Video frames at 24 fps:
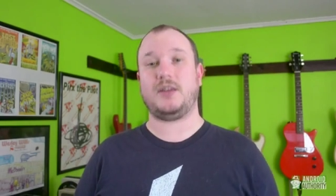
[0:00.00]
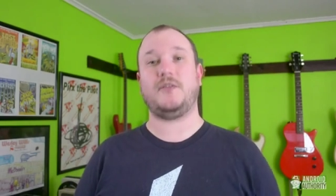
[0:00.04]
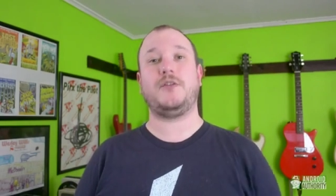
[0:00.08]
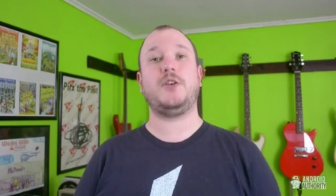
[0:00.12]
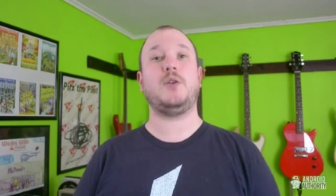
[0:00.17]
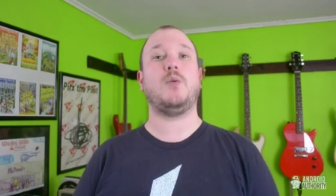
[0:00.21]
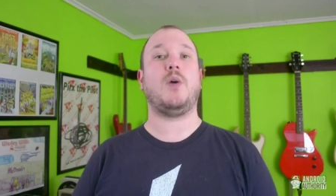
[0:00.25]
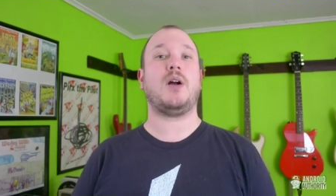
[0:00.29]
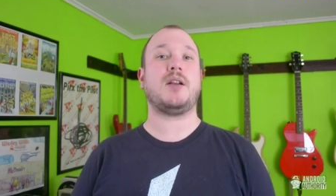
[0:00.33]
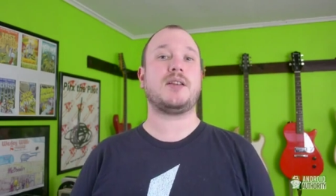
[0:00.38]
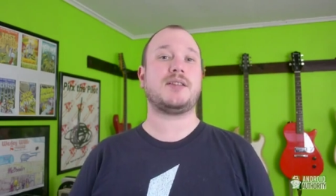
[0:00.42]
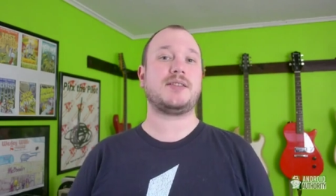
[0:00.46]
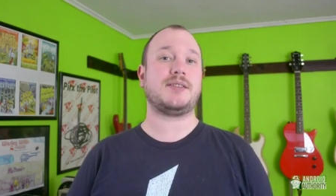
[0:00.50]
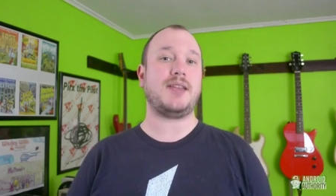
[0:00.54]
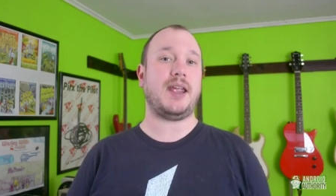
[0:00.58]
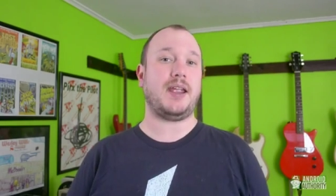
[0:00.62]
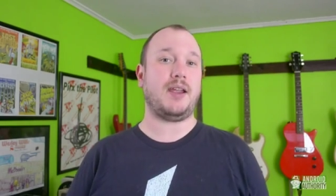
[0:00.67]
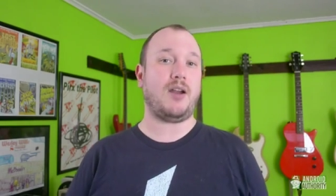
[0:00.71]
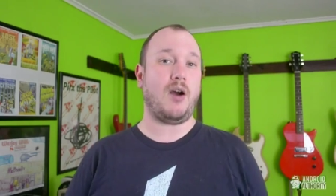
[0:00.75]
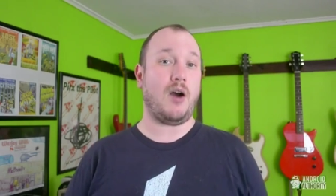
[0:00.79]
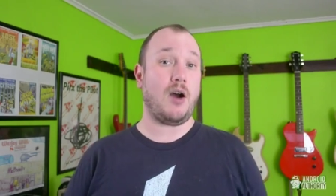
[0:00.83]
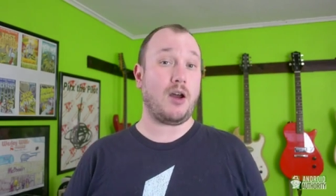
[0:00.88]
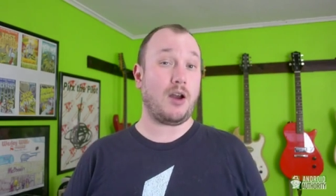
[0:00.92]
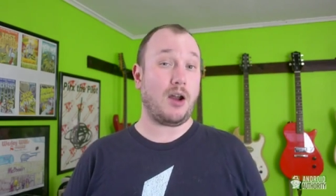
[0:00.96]
If you want to
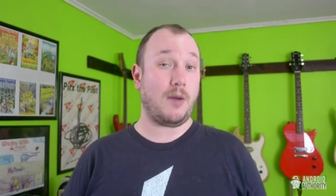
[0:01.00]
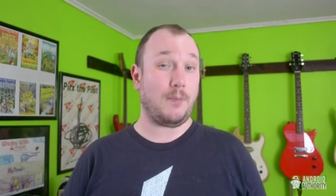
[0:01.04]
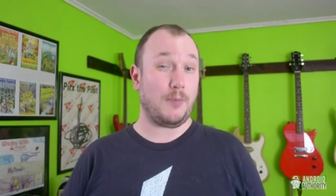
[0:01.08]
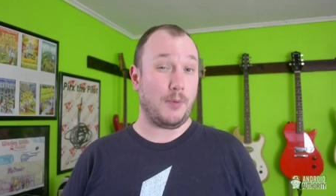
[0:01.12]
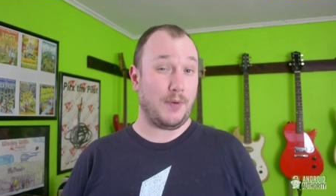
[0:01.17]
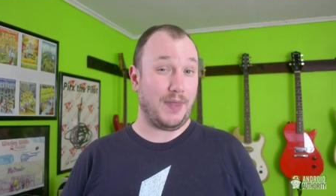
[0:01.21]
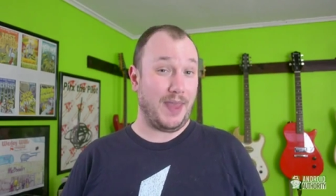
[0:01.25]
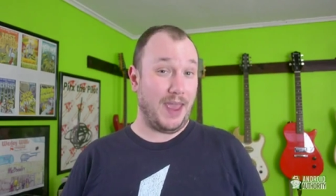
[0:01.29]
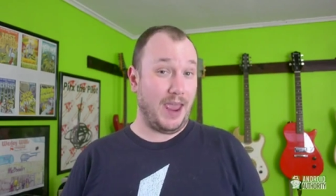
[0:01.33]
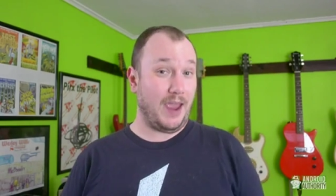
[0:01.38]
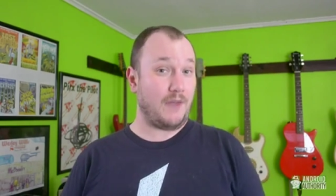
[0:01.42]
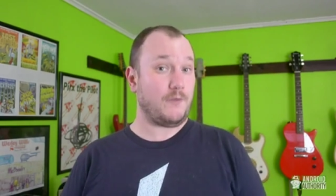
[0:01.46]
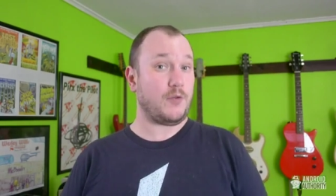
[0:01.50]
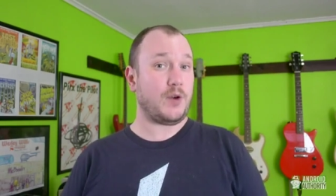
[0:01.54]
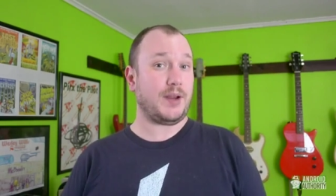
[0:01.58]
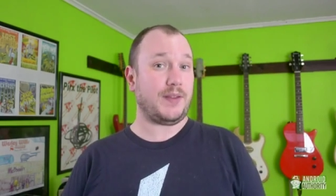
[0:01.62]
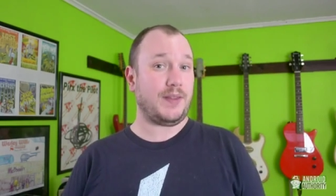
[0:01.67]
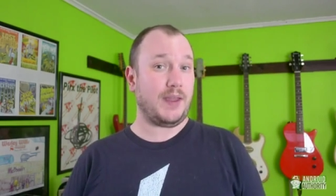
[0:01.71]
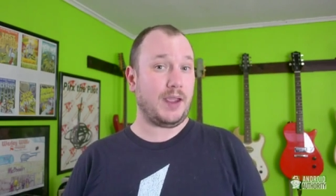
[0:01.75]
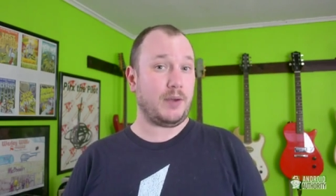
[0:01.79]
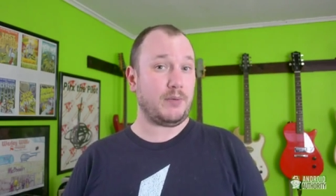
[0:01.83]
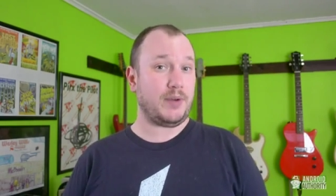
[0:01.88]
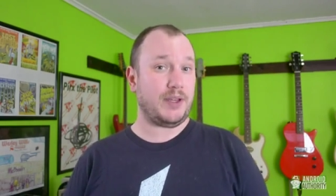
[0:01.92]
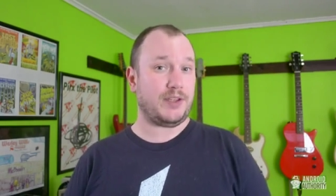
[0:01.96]
stay caught up with
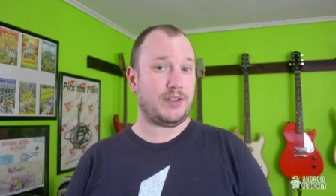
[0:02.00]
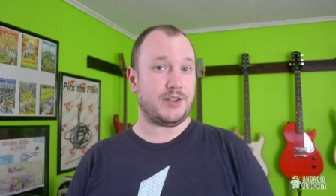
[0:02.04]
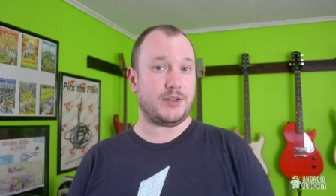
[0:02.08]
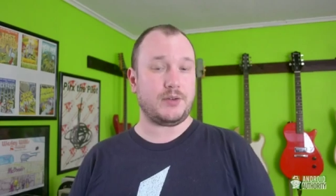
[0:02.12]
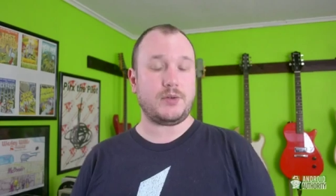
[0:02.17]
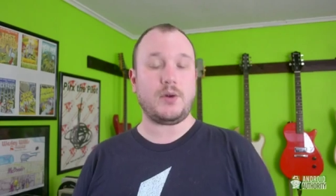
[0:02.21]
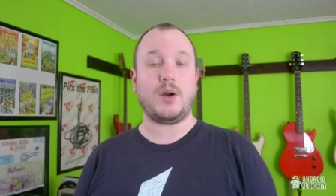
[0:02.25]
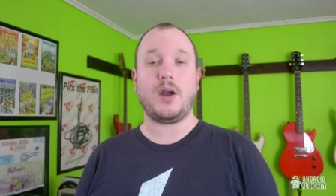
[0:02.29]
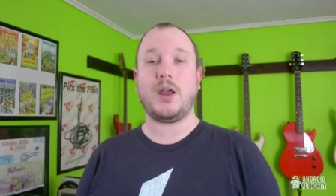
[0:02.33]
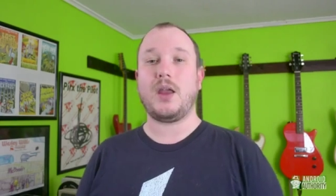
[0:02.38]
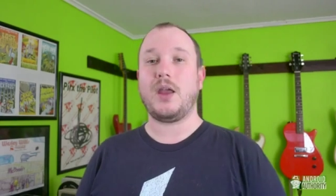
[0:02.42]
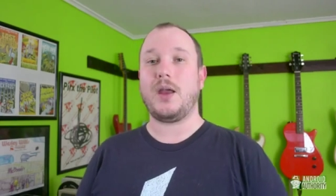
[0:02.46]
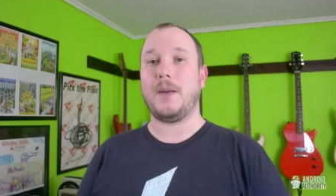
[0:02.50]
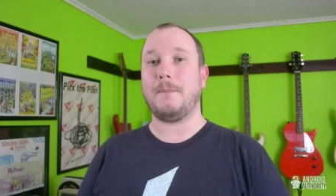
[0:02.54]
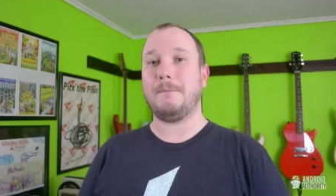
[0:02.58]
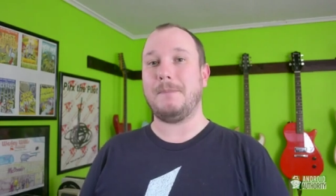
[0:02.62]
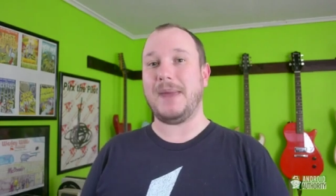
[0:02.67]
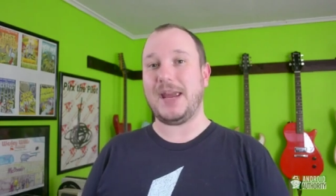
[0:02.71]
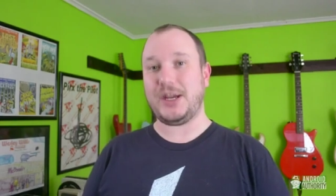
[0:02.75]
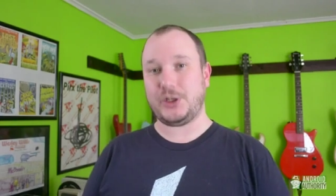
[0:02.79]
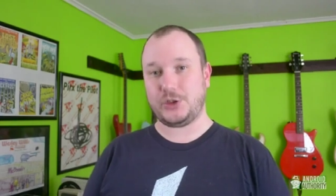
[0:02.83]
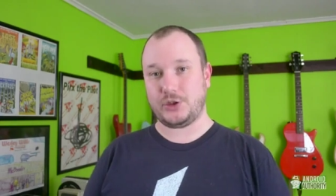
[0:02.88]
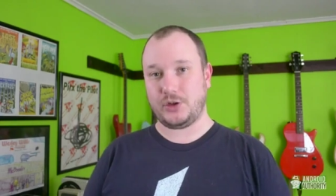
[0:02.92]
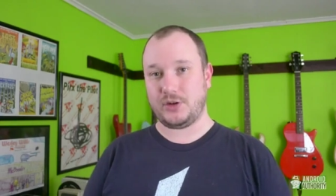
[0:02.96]
everything we do,
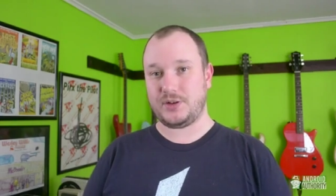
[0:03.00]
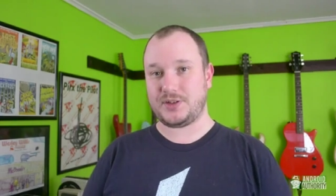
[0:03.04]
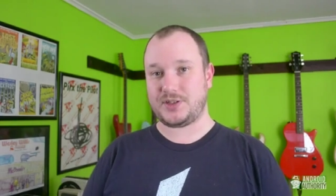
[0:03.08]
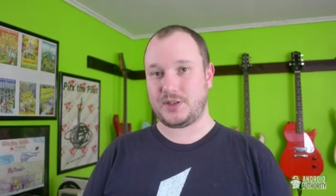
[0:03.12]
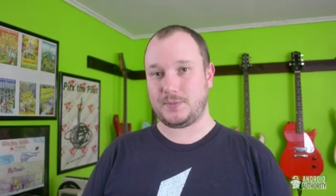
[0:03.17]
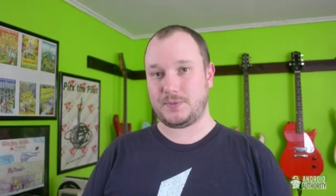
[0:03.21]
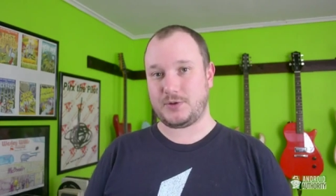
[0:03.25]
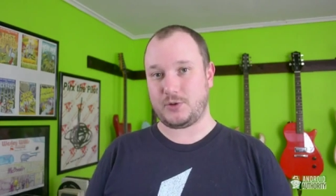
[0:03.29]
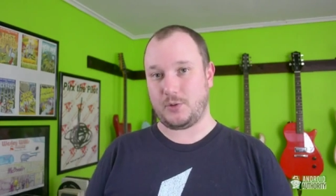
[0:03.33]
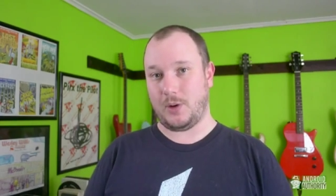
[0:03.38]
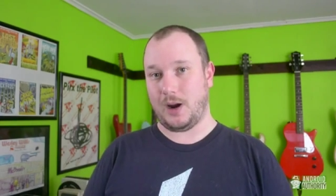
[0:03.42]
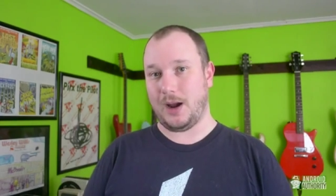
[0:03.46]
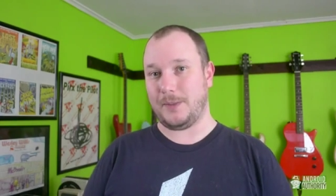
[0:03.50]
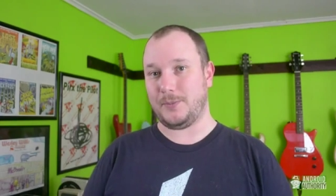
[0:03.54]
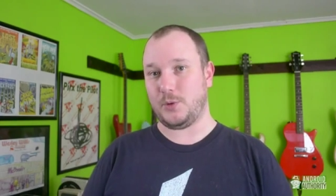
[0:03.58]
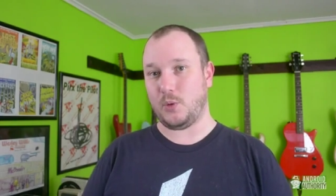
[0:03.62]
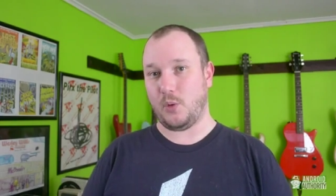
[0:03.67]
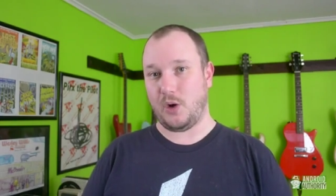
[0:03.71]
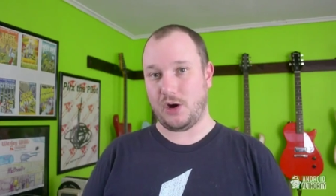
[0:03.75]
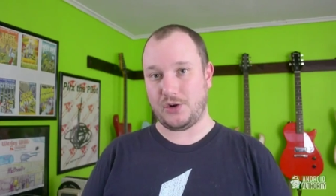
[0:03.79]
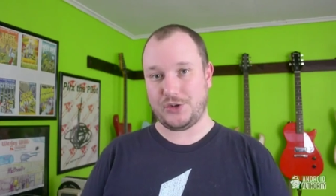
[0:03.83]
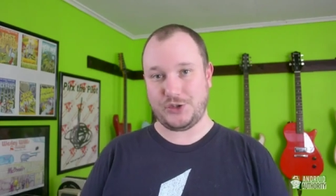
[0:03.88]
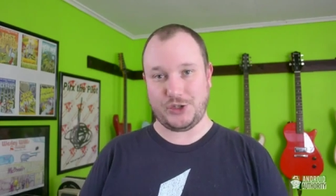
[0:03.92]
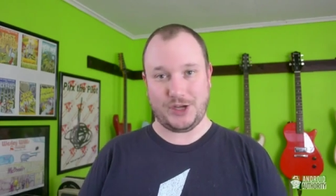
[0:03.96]
make sure to subscribe
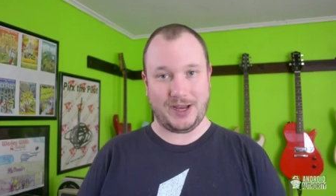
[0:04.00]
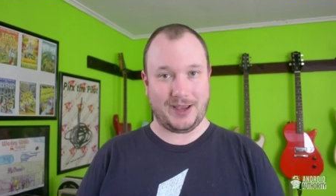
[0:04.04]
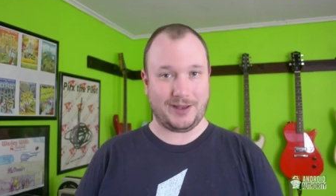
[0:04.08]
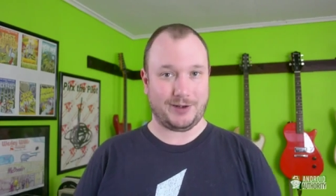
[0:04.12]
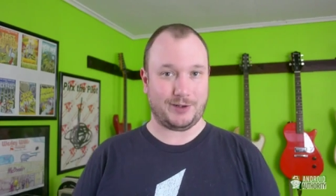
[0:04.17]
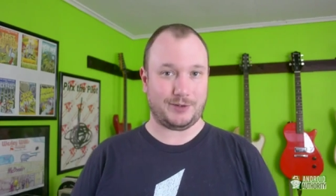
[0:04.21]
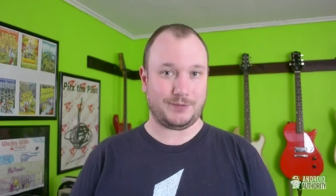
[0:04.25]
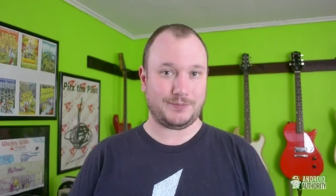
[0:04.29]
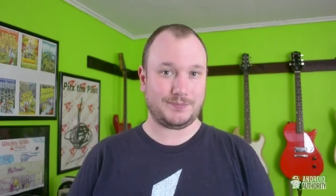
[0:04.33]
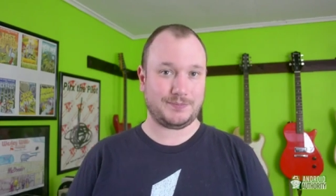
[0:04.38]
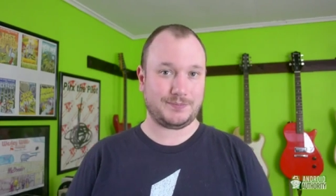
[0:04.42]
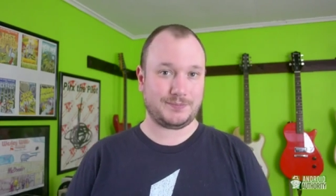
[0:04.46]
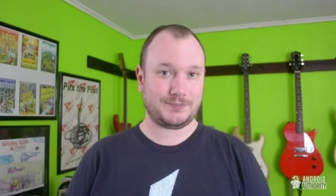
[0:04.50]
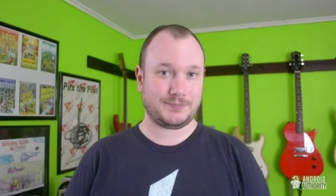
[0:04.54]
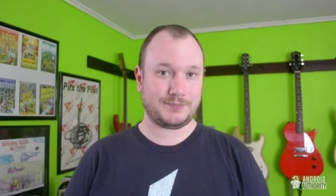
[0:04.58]
to our channel.